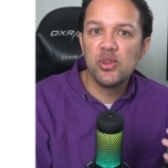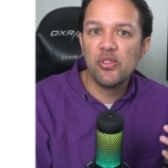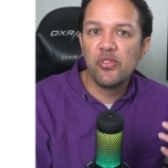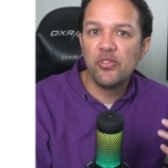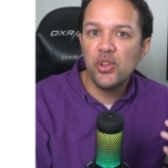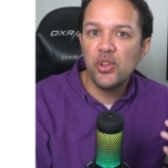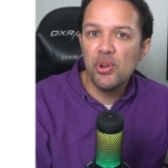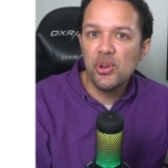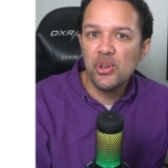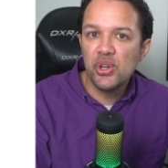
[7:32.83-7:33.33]
with
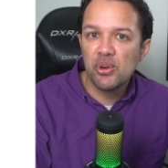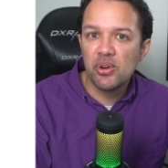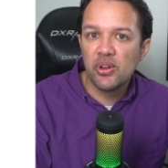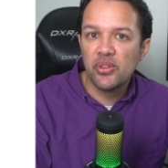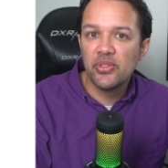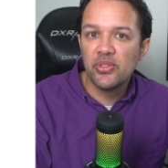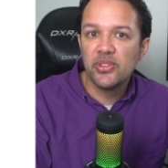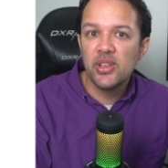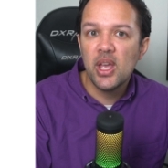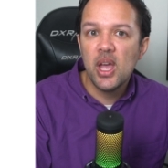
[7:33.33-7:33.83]
fewer
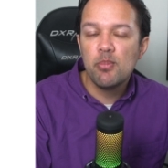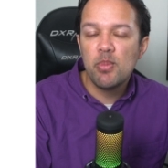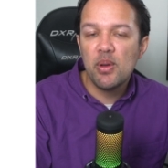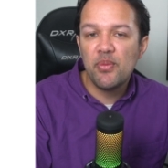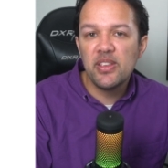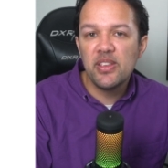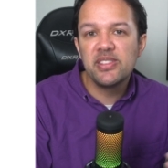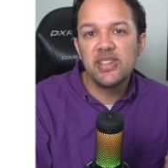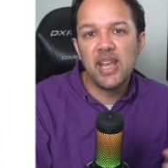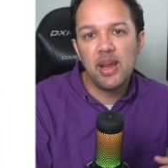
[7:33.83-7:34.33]
neurons but
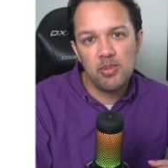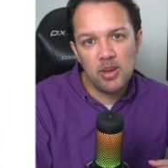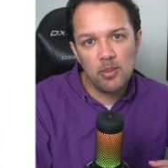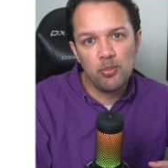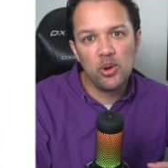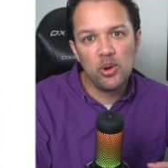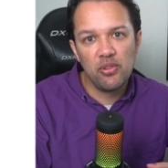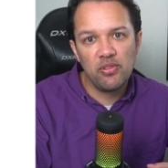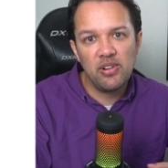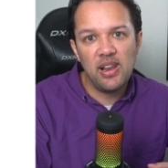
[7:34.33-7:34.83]
the same
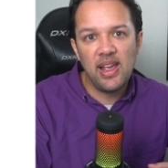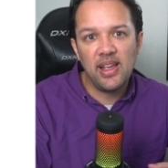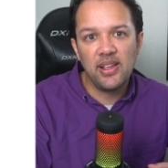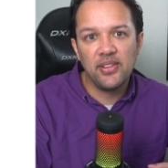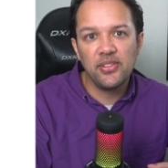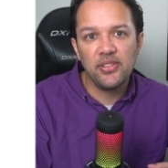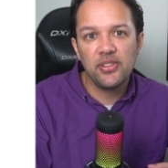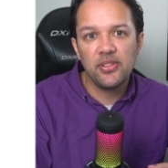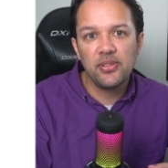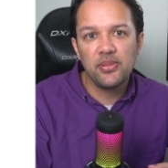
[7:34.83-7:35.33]
number of
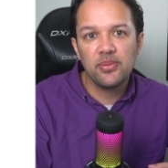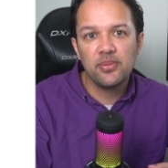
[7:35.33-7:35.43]
layers.